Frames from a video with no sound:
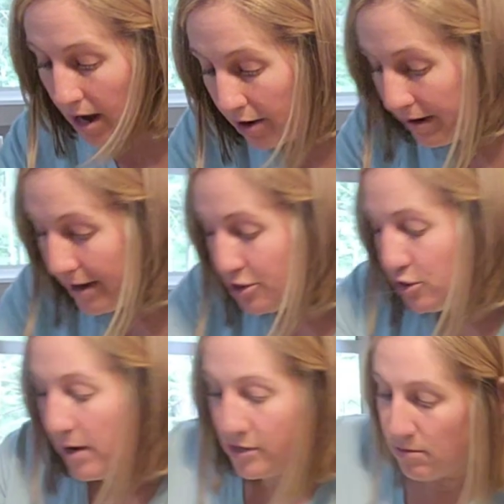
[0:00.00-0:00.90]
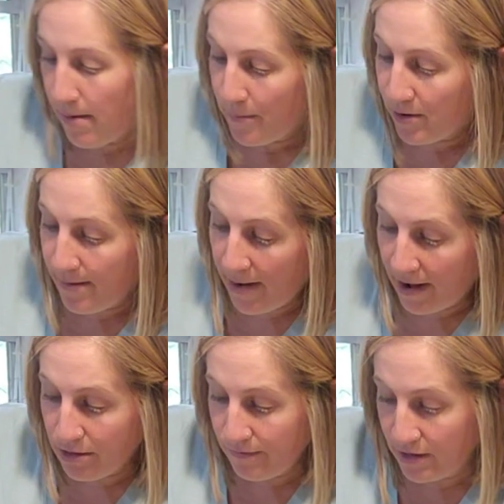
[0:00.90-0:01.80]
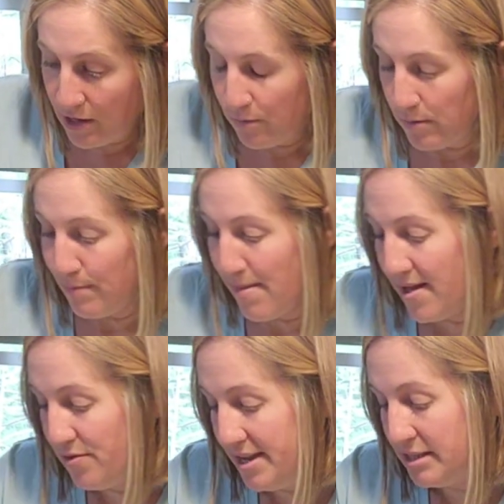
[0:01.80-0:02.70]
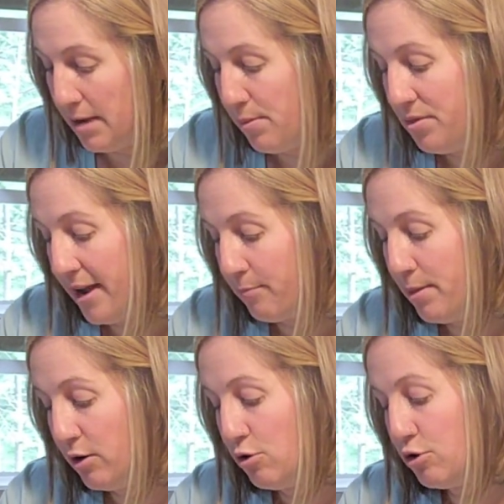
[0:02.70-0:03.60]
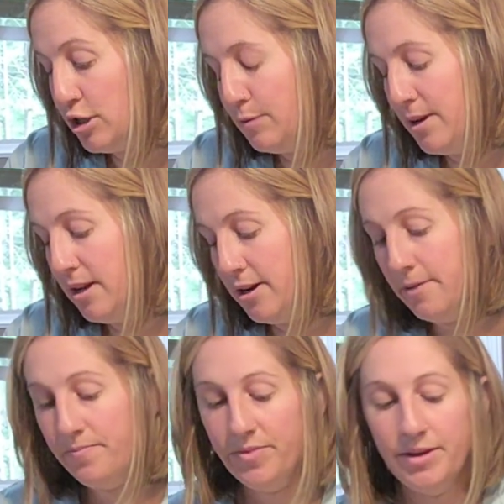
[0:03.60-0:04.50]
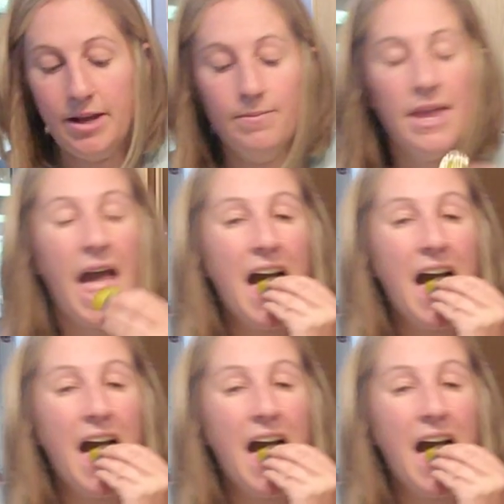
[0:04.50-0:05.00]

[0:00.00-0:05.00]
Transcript: All right, and do you guys remember in my other video when we made these, I put that pickle crisp in here? Look at.